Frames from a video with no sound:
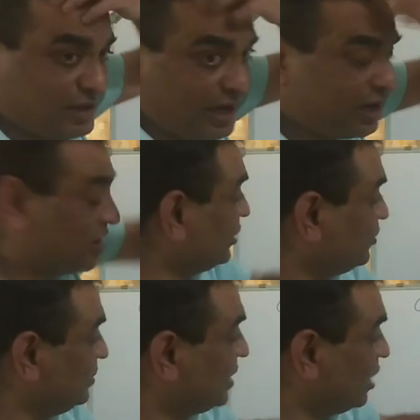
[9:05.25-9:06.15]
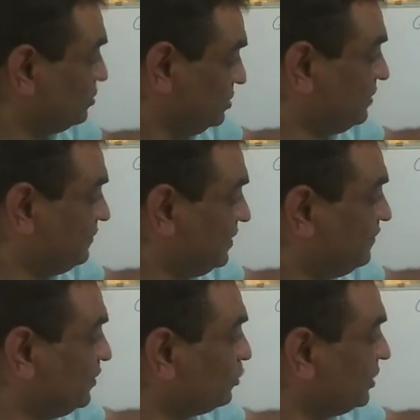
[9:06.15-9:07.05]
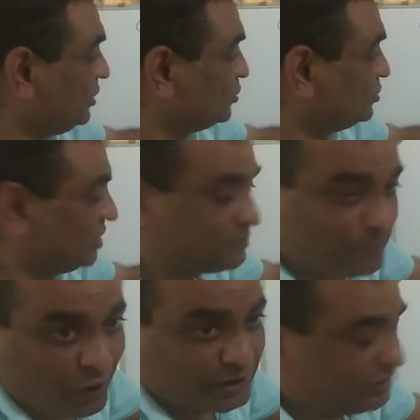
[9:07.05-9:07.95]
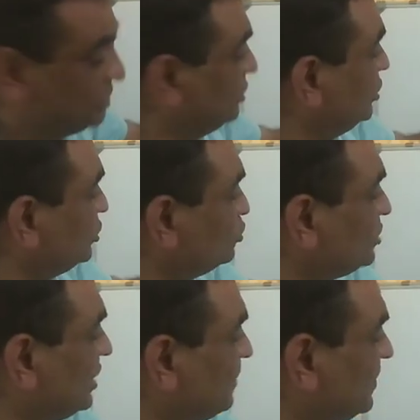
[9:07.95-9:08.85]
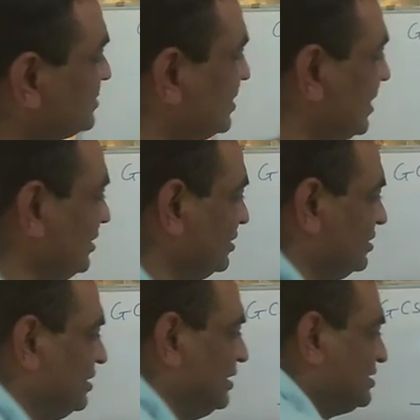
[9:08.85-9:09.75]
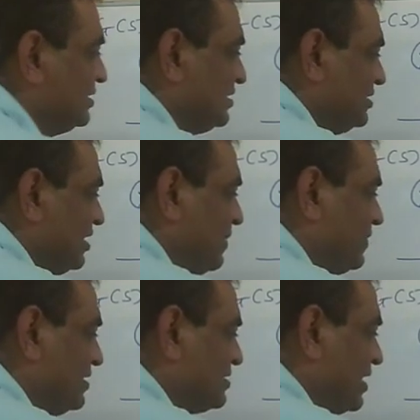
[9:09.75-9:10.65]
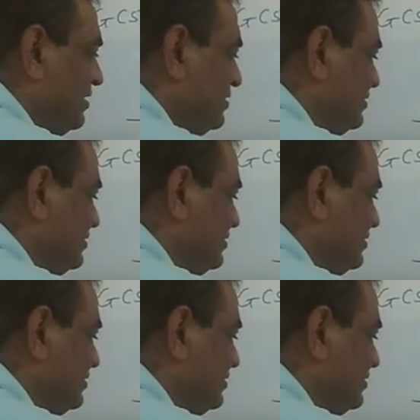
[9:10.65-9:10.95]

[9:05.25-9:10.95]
now if you look into this point, to the left hand side, let's say this is the left hand side